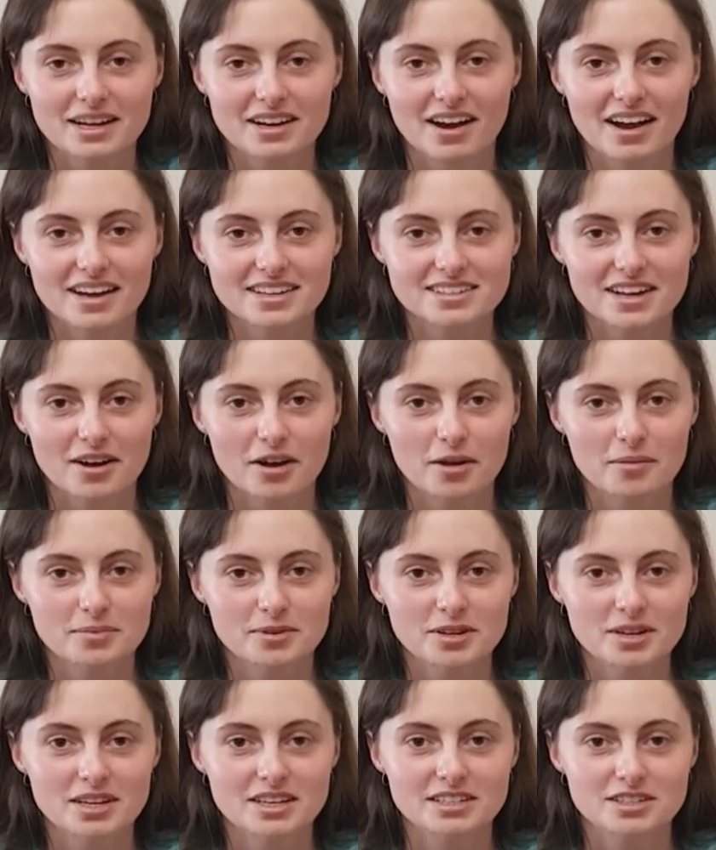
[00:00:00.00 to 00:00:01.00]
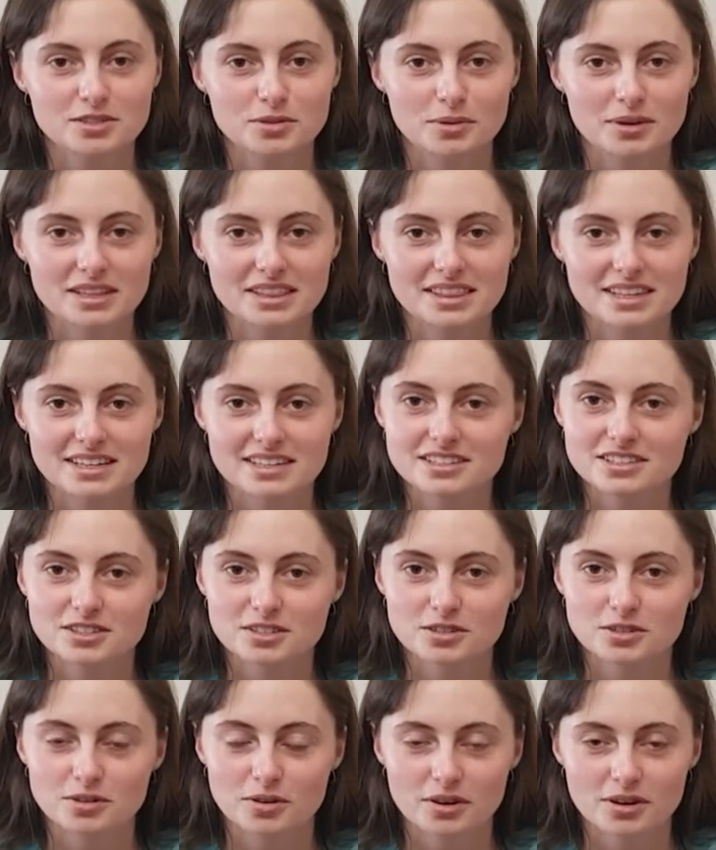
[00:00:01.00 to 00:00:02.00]
guys, I hope you enjoyed this
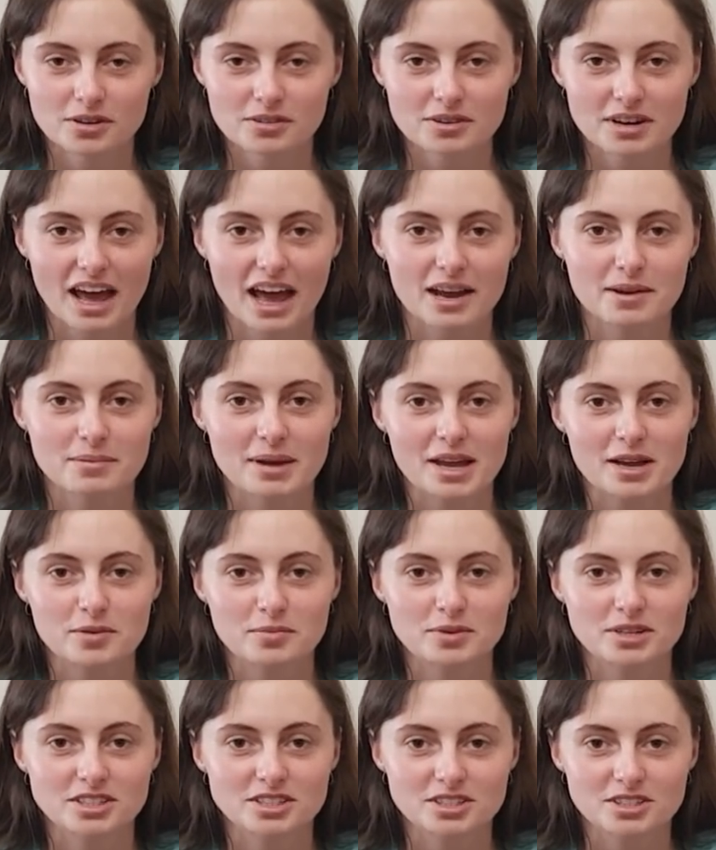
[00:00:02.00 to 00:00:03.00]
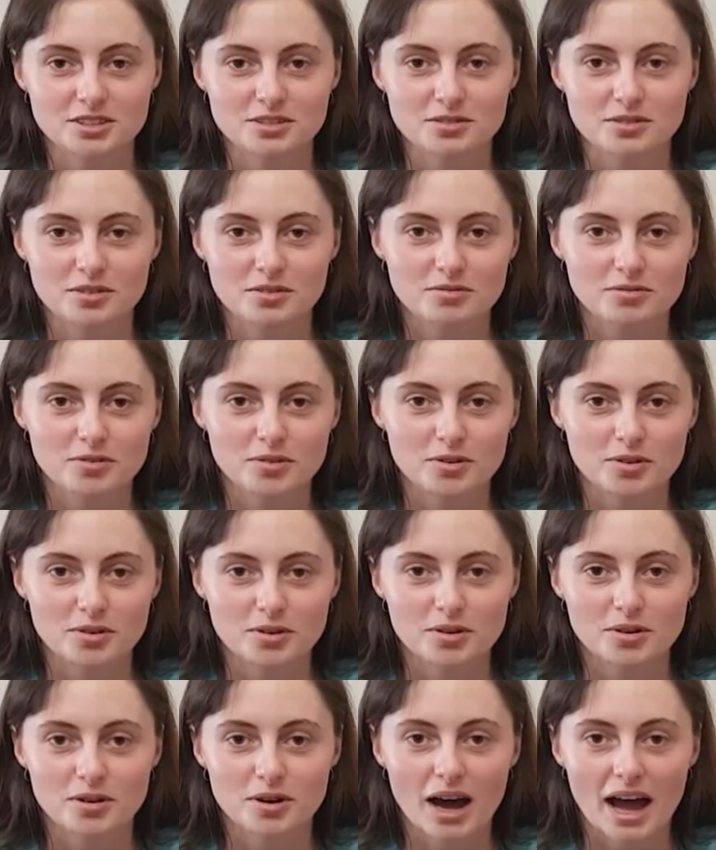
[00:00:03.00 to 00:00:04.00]
tutorial on how to make a windshield
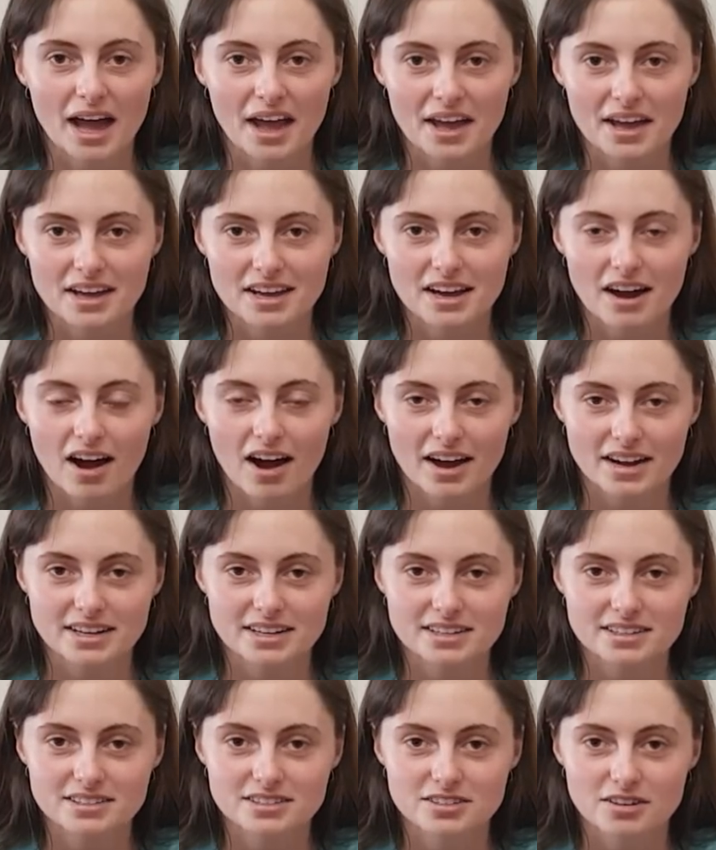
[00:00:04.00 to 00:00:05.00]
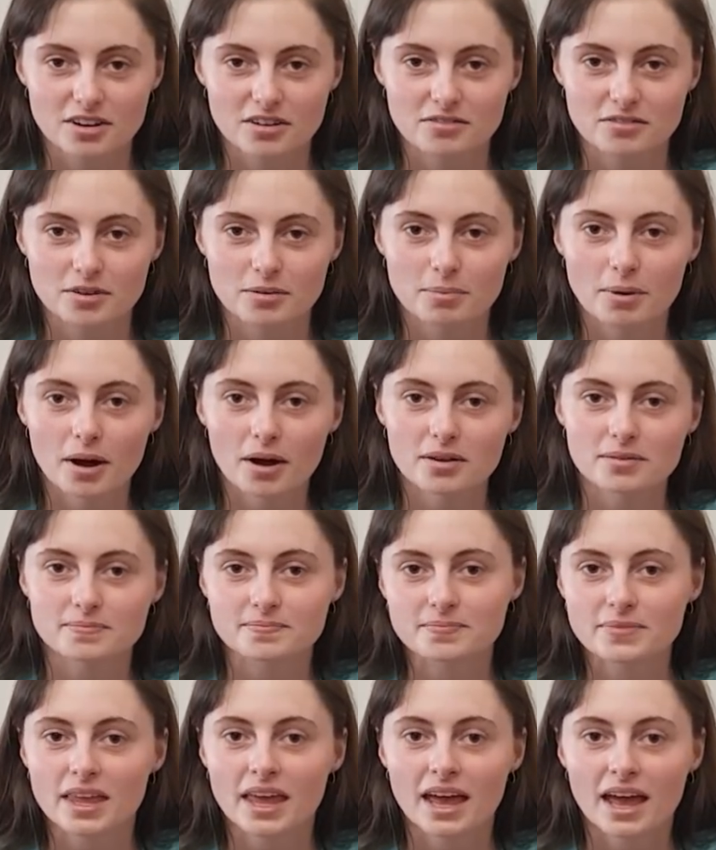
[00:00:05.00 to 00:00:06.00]
for a hiking stove or pot.